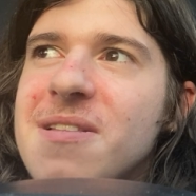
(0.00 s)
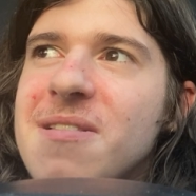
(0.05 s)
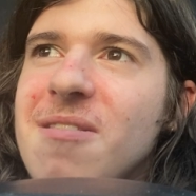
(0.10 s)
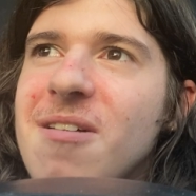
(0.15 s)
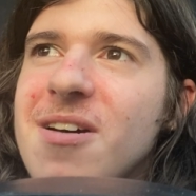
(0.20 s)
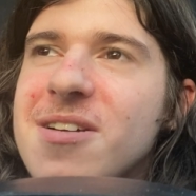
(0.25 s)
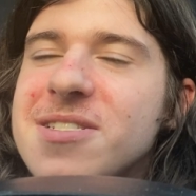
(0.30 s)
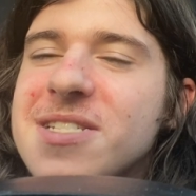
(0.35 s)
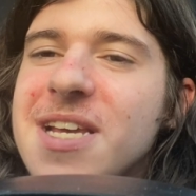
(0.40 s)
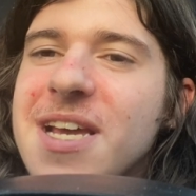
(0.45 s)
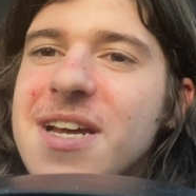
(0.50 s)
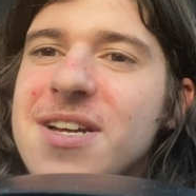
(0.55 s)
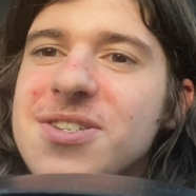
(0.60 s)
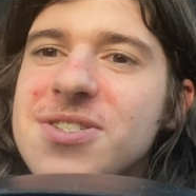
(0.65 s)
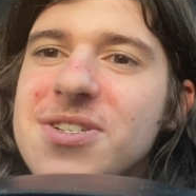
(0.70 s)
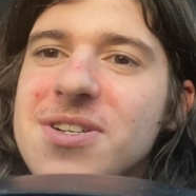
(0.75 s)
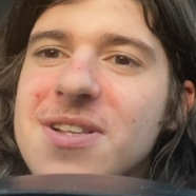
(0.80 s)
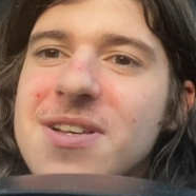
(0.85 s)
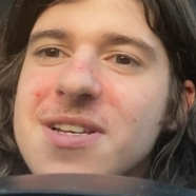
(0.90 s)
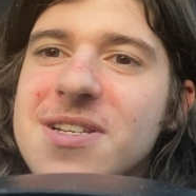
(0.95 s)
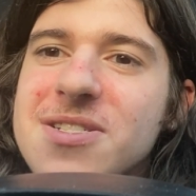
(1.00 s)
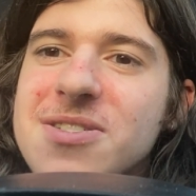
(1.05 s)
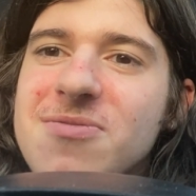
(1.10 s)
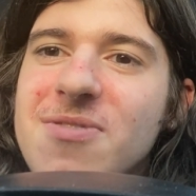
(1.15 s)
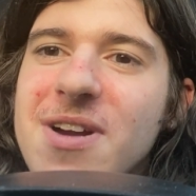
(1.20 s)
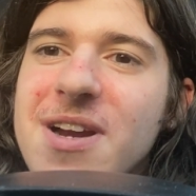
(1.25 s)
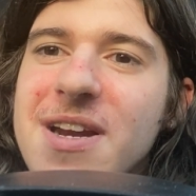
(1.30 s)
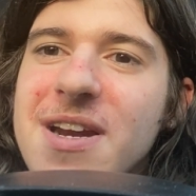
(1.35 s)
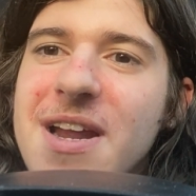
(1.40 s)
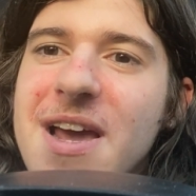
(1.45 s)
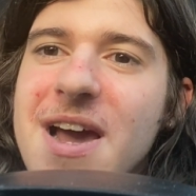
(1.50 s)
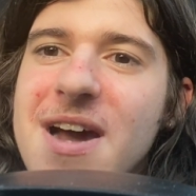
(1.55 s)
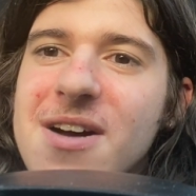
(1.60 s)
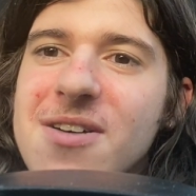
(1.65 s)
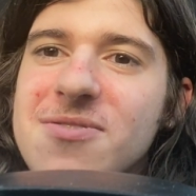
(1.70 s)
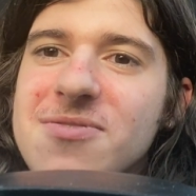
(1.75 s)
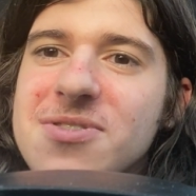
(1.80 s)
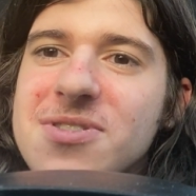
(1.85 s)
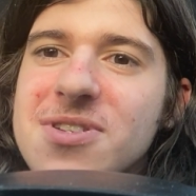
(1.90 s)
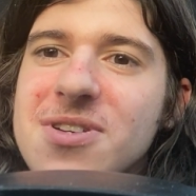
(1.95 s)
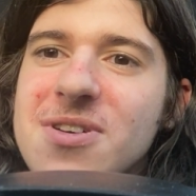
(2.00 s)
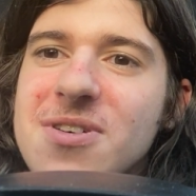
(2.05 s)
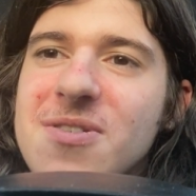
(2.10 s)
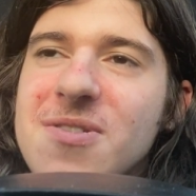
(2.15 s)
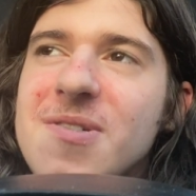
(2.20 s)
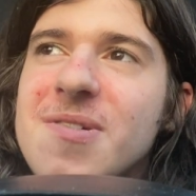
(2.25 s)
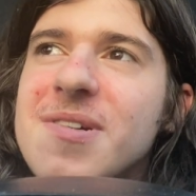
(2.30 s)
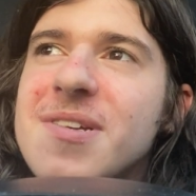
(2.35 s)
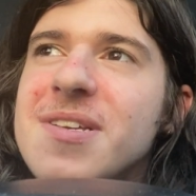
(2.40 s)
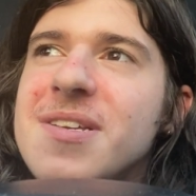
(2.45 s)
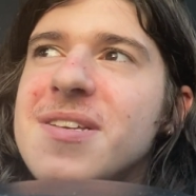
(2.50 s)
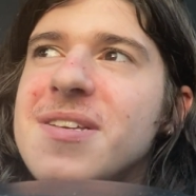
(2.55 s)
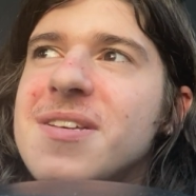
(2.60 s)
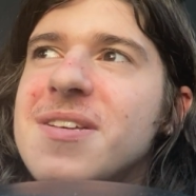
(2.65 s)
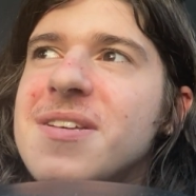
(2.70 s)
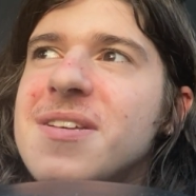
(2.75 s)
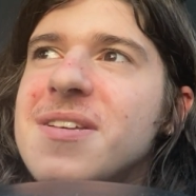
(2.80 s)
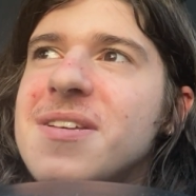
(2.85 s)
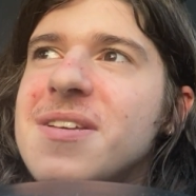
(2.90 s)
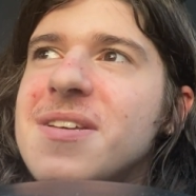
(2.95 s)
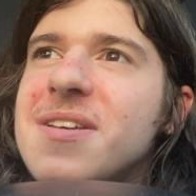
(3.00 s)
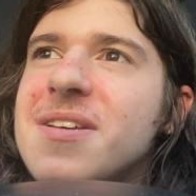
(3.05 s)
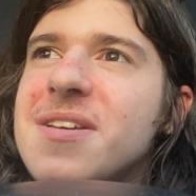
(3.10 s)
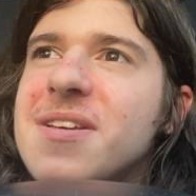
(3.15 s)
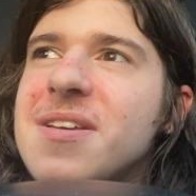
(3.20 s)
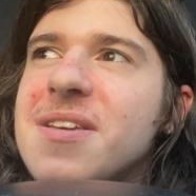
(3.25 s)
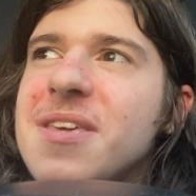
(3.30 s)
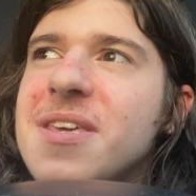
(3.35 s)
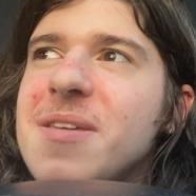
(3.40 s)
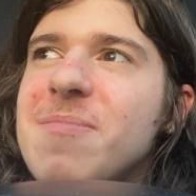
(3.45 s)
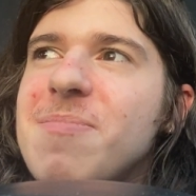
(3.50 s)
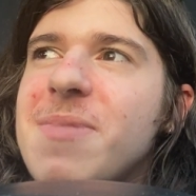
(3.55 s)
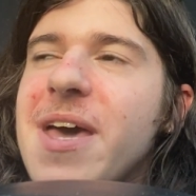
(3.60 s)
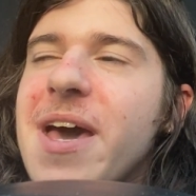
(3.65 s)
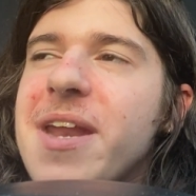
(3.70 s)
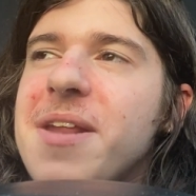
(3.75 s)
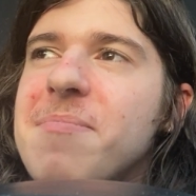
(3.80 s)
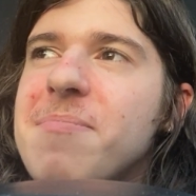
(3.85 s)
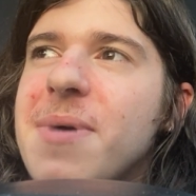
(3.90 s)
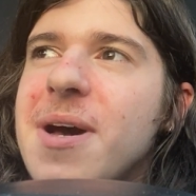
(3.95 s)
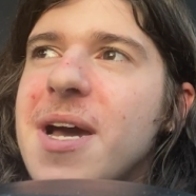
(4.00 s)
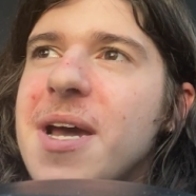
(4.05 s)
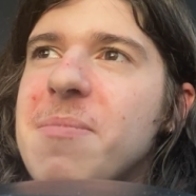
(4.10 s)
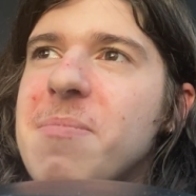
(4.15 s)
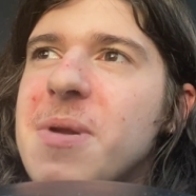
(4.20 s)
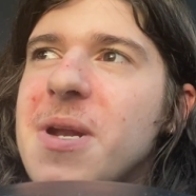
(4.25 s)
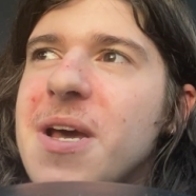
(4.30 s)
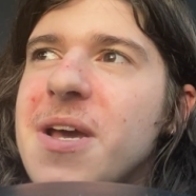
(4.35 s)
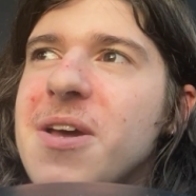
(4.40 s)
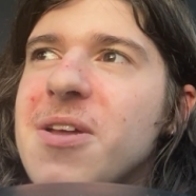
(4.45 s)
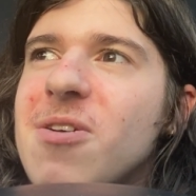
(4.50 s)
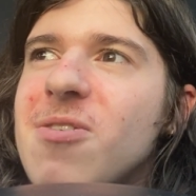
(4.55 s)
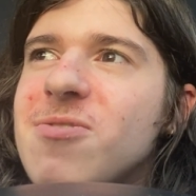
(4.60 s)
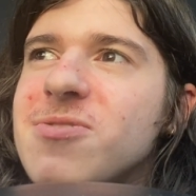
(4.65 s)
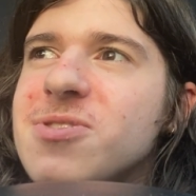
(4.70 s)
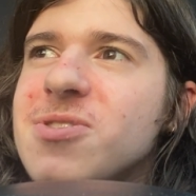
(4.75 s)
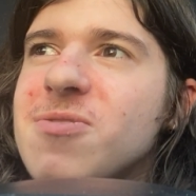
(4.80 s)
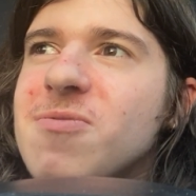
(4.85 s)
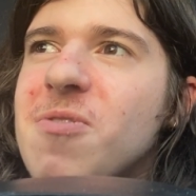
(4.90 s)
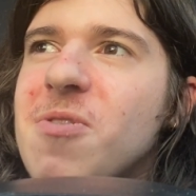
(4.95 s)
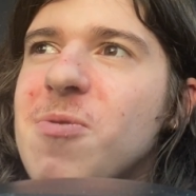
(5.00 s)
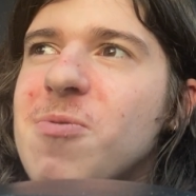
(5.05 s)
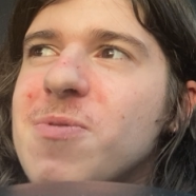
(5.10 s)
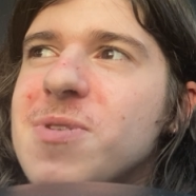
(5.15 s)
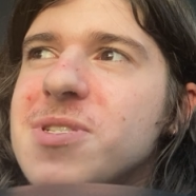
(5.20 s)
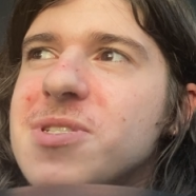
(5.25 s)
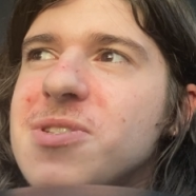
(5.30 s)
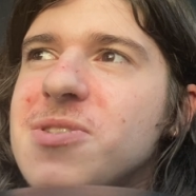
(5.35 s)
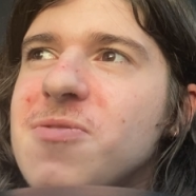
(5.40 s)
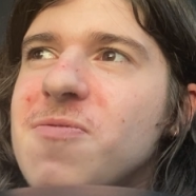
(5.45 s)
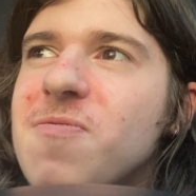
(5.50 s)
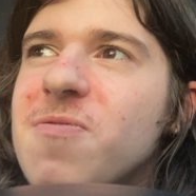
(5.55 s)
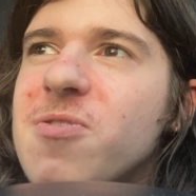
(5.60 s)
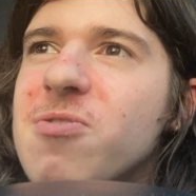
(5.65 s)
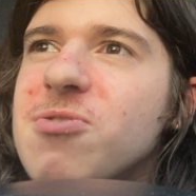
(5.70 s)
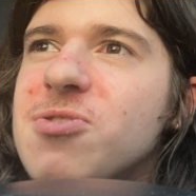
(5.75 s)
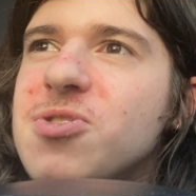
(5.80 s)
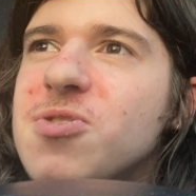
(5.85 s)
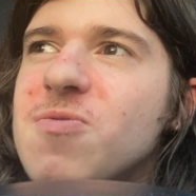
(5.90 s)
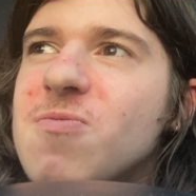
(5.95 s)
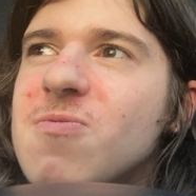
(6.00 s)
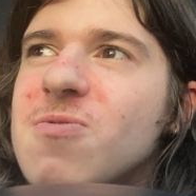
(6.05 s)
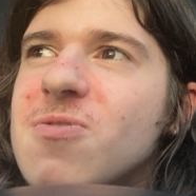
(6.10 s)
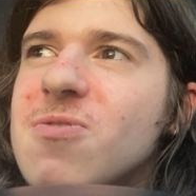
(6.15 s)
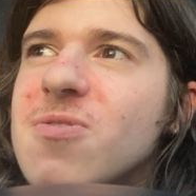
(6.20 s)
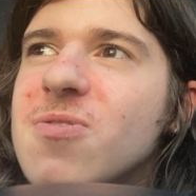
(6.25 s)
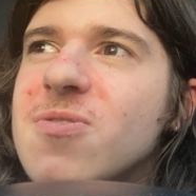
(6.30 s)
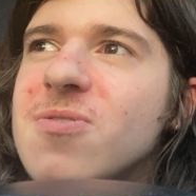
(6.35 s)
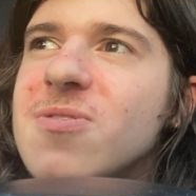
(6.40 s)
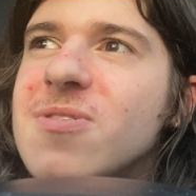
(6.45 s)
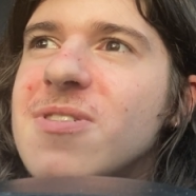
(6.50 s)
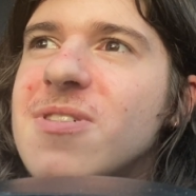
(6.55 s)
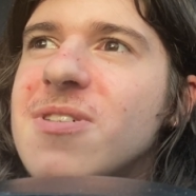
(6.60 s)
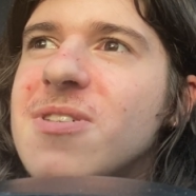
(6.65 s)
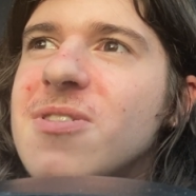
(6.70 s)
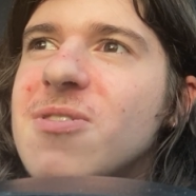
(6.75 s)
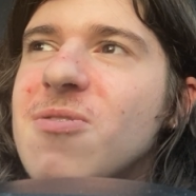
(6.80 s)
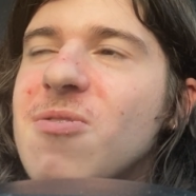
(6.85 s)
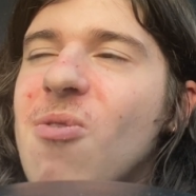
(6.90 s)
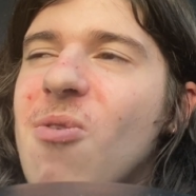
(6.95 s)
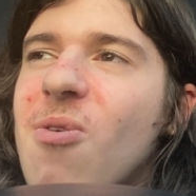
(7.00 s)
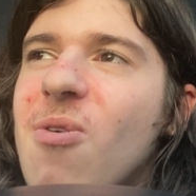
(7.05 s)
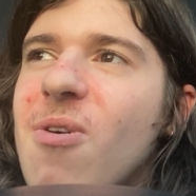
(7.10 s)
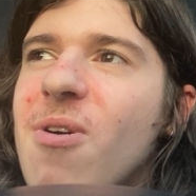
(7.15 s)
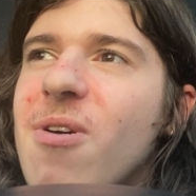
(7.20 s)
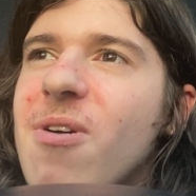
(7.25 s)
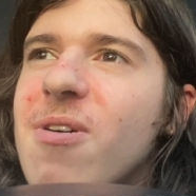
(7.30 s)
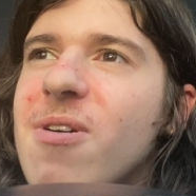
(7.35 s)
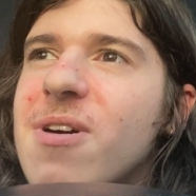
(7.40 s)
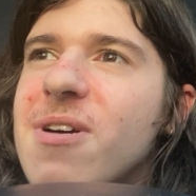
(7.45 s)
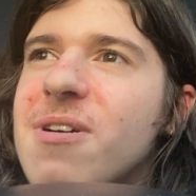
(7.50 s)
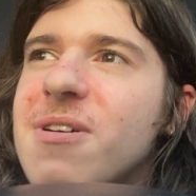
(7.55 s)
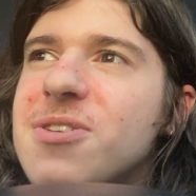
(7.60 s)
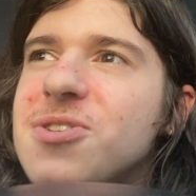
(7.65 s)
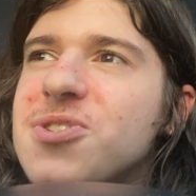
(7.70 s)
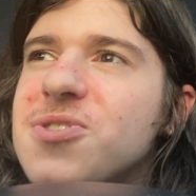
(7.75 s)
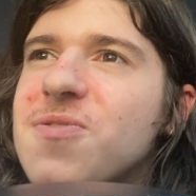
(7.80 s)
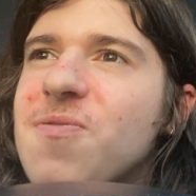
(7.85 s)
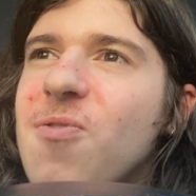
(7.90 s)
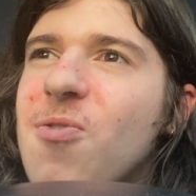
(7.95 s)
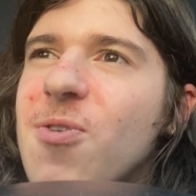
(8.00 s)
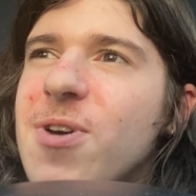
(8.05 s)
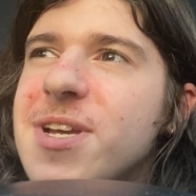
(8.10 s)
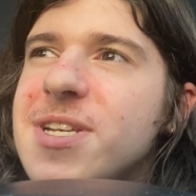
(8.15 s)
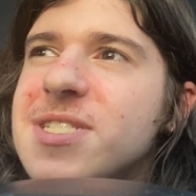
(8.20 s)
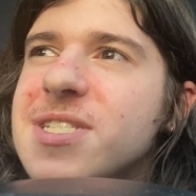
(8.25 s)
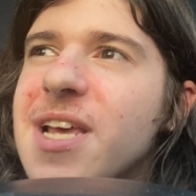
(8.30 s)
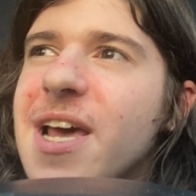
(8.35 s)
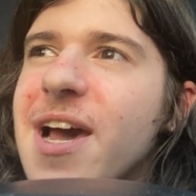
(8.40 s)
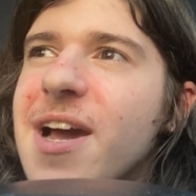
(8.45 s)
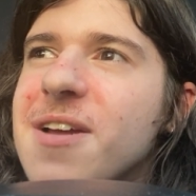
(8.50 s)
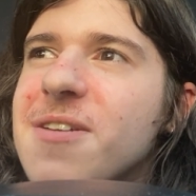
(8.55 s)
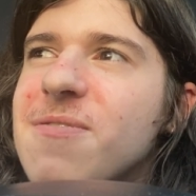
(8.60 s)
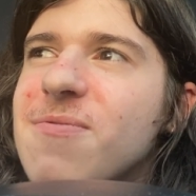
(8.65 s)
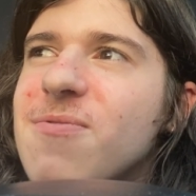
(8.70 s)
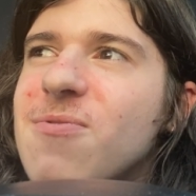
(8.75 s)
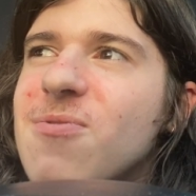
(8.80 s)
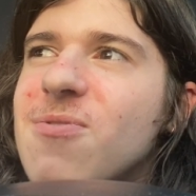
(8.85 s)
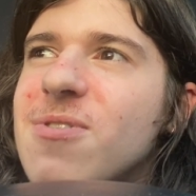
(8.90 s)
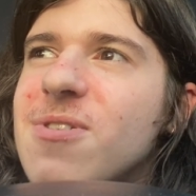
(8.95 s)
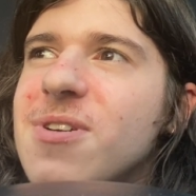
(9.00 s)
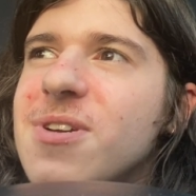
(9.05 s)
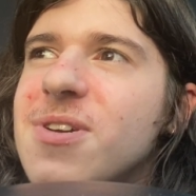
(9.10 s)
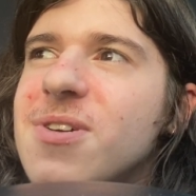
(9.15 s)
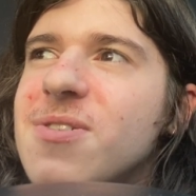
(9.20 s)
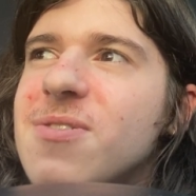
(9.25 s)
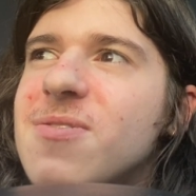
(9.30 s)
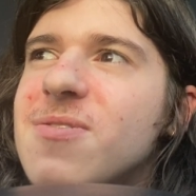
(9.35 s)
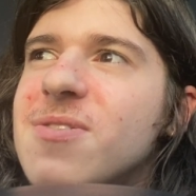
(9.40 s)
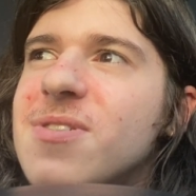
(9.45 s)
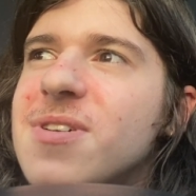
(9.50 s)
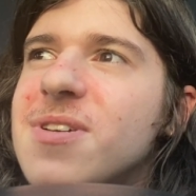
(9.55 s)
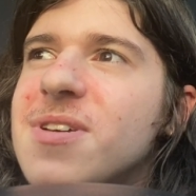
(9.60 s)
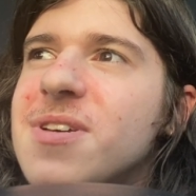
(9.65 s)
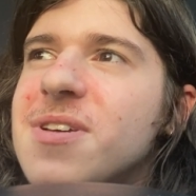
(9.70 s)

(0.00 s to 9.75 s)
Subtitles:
Los Angeles right now, so keep that in mind. But I could also always do virtual or just voice act for you.